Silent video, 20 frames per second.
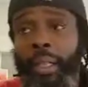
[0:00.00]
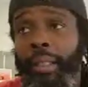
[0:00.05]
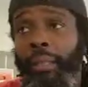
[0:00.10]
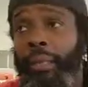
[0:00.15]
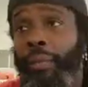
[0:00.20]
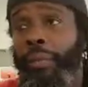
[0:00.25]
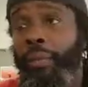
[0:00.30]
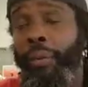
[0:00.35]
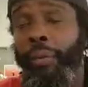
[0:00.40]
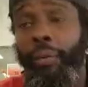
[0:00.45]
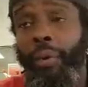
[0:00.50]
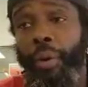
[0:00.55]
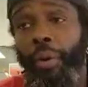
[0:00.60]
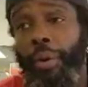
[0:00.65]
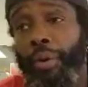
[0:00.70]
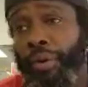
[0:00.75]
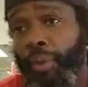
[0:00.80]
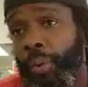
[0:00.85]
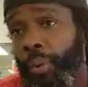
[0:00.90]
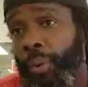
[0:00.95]
so forth
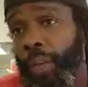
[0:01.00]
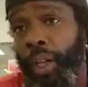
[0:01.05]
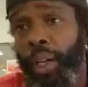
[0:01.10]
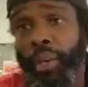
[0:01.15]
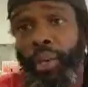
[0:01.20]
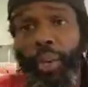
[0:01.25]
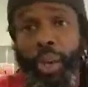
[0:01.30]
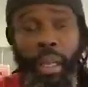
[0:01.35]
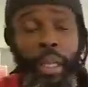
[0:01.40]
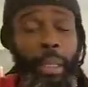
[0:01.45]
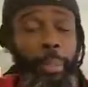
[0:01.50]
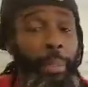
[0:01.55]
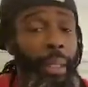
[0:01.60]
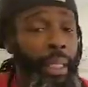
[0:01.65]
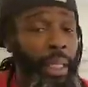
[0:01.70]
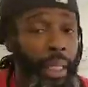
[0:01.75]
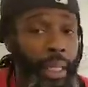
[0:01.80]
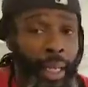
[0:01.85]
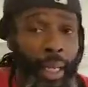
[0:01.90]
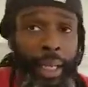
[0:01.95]
and so on in order to
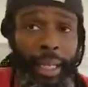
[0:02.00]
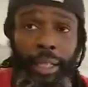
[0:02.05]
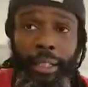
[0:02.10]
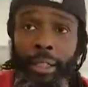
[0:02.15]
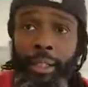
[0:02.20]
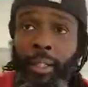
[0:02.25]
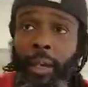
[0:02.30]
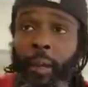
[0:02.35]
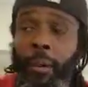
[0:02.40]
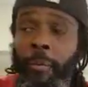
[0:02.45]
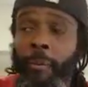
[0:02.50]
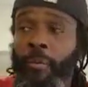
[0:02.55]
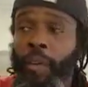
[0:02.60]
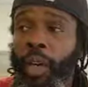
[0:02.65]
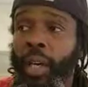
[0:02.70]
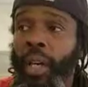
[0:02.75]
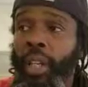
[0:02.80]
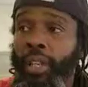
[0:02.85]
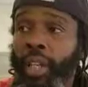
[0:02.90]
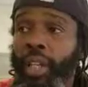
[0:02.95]
beat the case, you know,
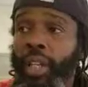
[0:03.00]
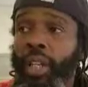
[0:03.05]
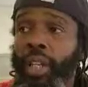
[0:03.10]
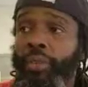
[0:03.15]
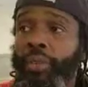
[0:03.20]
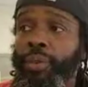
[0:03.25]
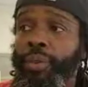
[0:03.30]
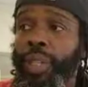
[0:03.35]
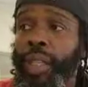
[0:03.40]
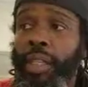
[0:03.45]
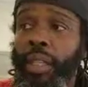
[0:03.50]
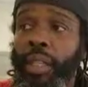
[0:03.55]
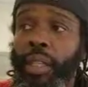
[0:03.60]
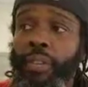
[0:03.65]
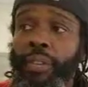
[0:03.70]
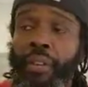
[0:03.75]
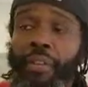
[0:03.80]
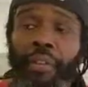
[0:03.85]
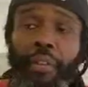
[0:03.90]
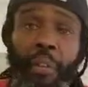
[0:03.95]
they'll give you just
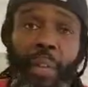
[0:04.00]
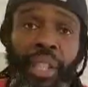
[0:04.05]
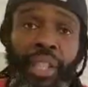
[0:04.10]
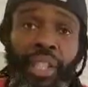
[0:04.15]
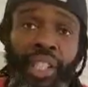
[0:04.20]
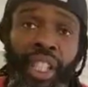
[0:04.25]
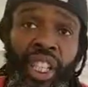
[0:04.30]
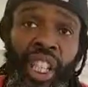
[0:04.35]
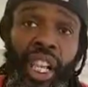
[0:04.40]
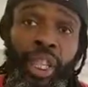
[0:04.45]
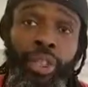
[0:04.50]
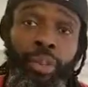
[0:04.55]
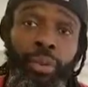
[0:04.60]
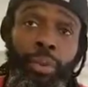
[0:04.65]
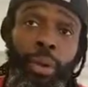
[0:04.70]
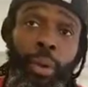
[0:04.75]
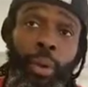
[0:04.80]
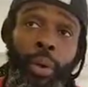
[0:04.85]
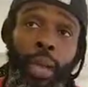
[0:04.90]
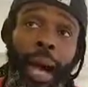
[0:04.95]
enough information to let you
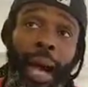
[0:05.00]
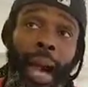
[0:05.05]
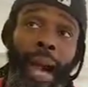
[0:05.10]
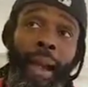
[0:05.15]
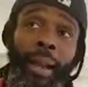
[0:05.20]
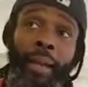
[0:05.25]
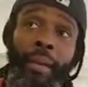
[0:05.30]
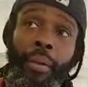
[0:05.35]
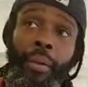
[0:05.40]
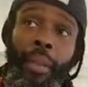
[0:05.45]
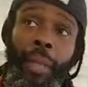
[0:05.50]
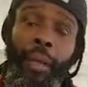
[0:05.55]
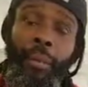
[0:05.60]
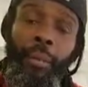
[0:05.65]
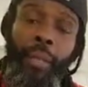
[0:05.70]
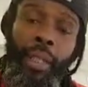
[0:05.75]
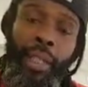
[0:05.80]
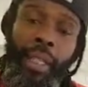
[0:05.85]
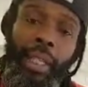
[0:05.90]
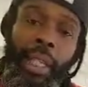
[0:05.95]
know to hire
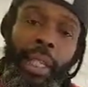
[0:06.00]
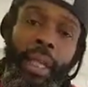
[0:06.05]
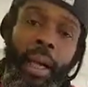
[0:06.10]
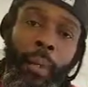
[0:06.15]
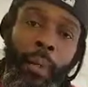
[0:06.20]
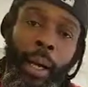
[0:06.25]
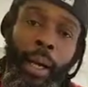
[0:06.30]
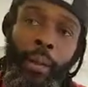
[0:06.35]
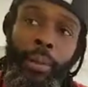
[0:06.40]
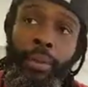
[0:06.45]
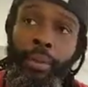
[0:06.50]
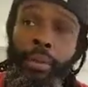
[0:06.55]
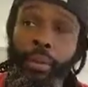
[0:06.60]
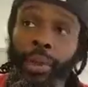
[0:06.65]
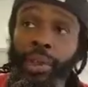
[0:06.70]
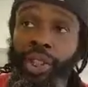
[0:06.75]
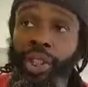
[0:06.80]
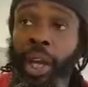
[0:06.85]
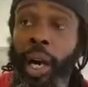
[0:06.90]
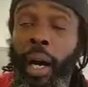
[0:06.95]
them and then they go out and do
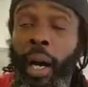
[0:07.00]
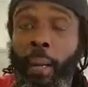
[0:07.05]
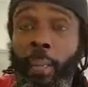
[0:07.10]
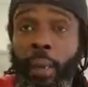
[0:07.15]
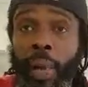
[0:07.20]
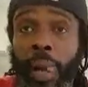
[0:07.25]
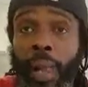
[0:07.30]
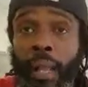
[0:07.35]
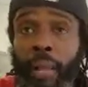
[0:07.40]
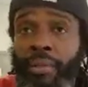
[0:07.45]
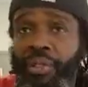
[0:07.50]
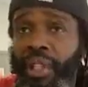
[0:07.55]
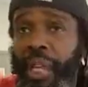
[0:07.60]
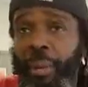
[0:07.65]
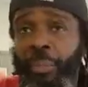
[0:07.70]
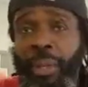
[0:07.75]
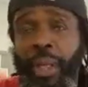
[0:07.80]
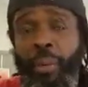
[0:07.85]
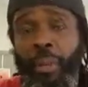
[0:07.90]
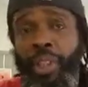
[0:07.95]
the job.
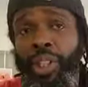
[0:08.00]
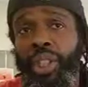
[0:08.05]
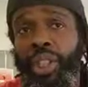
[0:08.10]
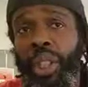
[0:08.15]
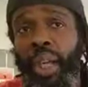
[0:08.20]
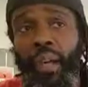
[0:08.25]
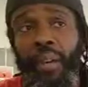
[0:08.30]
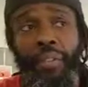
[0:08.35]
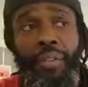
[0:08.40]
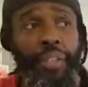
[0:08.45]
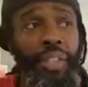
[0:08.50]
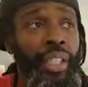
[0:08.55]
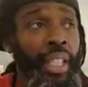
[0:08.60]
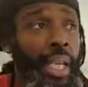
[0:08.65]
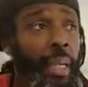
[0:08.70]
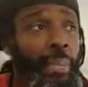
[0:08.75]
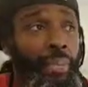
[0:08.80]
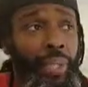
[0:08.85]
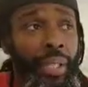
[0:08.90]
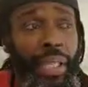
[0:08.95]
Same thing with chefs,
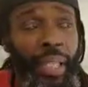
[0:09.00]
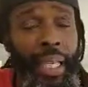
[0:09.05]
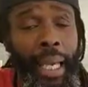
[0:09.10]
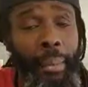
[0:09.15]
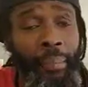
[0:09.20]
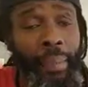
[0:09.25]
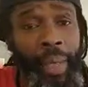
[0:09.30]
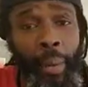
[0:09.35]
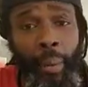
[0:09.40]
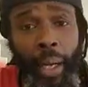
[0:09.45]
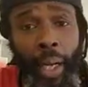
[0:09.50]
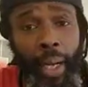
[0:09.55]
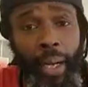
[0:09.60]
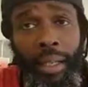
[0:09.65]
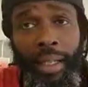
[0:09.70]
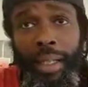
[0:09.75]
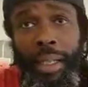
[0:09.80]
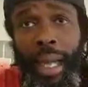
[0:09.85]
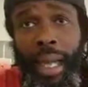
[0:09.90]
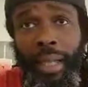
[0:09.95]
same, same thing with
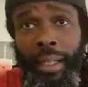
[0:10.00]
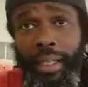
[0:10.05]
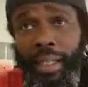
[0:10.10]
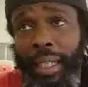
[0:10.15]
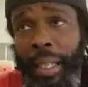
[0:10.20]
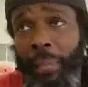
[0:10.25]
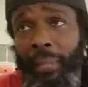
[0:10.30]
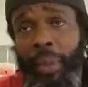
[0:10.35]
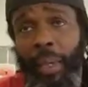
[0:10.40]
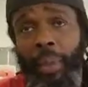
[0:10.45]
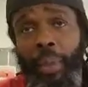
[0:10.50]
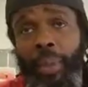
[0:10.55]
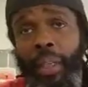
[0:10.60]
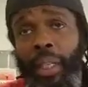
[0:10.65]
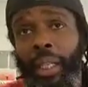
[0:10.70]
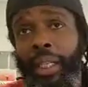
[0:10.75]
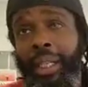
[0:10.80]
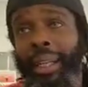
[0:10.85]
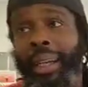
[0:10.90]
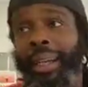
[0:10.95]
hairstylists, same thing with
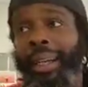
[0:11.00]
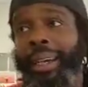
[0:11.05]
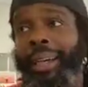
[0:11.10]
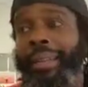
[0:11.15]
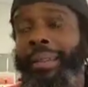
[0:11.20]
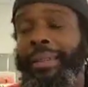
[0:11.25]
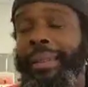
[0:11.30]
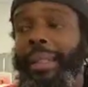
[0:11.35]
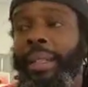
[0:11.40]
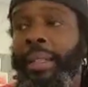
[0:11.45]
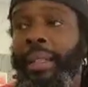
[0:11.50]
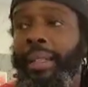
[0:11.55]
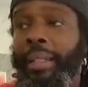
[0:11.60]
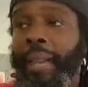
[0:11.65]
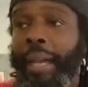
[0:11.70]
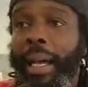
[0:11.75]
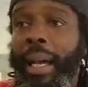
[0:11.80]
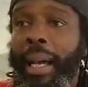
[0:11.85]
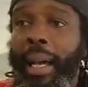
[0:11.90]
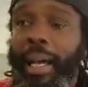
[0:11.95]
anything else.
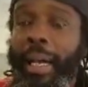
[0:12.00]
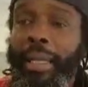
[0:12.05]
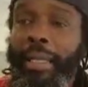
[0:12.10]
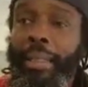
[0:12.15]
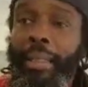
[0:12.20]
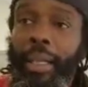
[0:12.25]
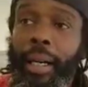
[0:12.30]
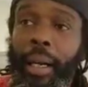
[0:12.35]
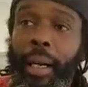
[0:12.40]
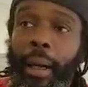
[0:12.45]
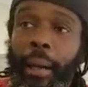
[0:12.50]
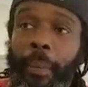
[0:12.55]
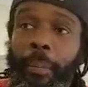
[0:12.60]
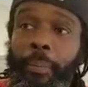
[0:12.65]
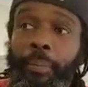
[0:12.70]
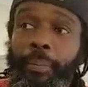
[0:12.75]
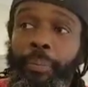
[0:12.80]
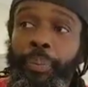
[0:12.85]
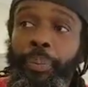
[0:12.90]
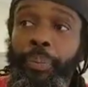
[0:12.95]
And,
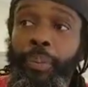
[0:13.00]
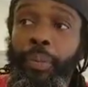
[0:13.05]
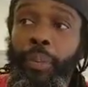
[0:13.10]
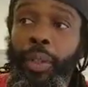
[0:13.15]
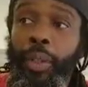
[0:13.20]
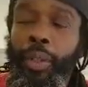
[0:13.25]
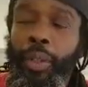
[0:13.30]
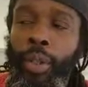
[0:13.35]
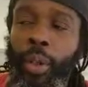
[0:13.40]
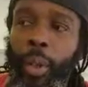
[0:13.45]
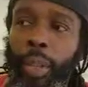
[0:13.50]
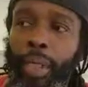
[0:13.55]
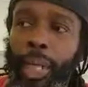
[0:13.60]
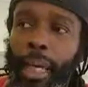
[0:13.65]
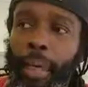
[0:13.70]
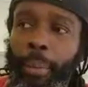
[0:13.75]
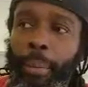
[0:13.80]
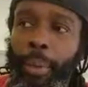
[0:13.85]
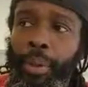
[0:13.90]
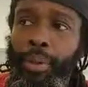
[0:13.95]
um, you know, a
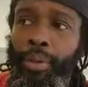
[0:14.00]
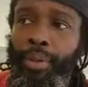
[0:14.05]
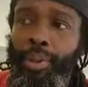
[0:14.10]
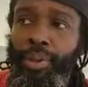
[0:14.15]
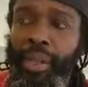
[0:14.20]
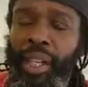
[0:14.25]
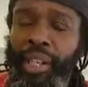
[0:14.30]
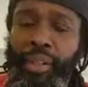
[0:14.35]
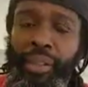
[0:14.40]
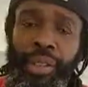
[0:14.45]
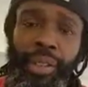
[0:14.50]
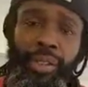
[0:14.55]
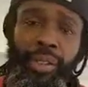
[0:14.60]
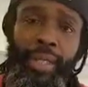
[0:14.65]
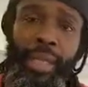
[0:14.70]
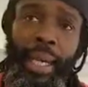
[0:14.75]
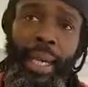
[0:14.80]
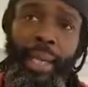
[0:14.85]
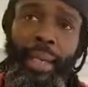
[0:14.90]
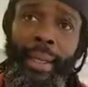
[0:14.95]
lot of personal trainers
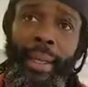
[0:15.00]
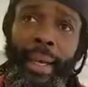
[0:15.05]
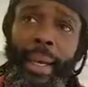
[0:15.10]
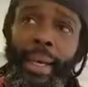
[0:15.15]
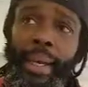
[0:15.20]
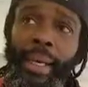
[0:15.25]
understand that.